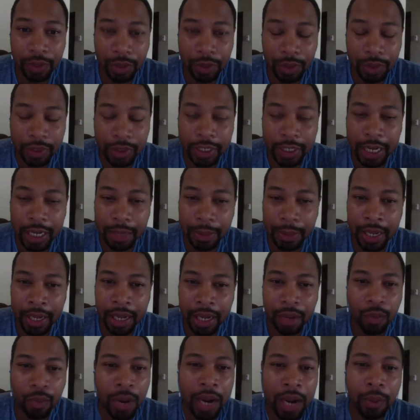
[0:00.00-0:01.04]
on top of
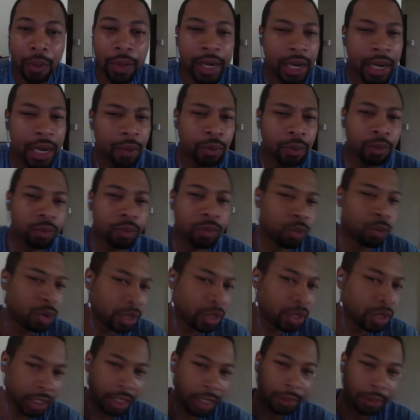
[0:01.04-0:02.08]
that. Why wouldn't I
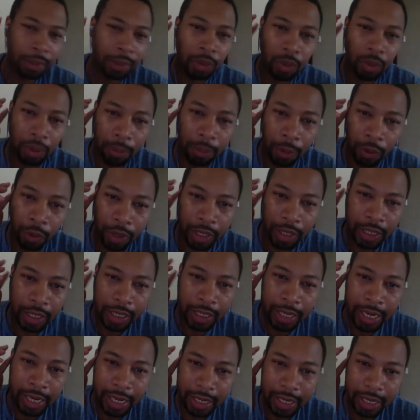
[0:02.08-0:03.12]
want to keep going more into
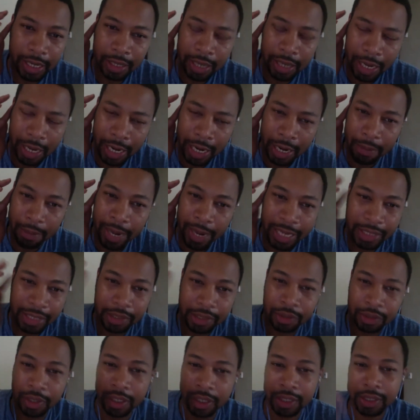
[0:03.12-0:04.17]
debt? And then banks
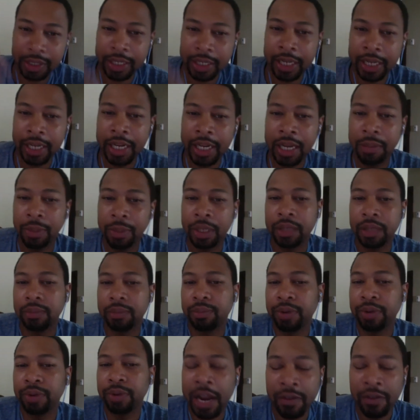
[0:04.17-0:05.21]
don't understand that, but
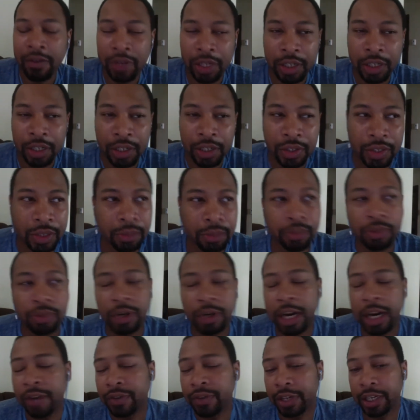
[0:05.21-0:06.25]
private lenders and
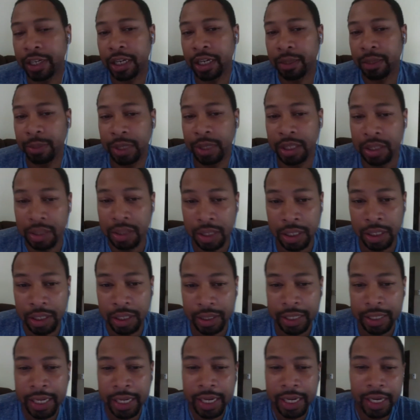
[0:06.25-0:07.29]
private companies
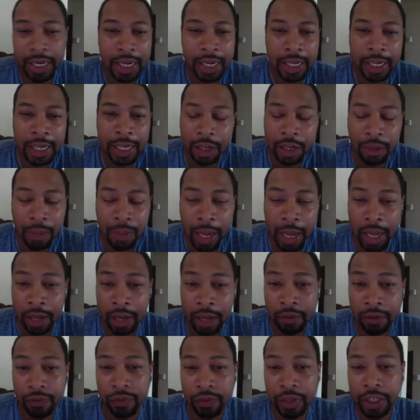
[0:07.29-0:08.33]
understand that, and they don't
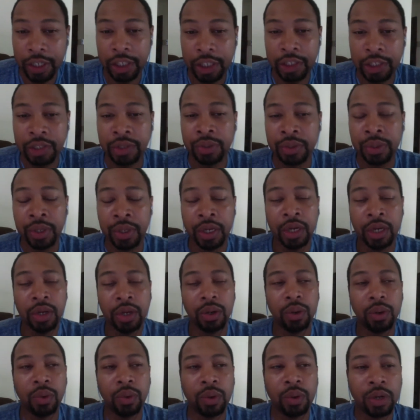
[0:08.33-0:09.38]
mind funding you
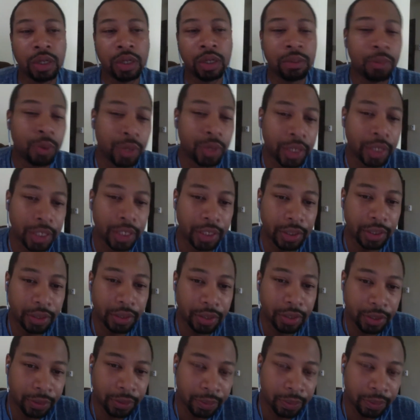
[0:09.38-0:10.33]
on more deals.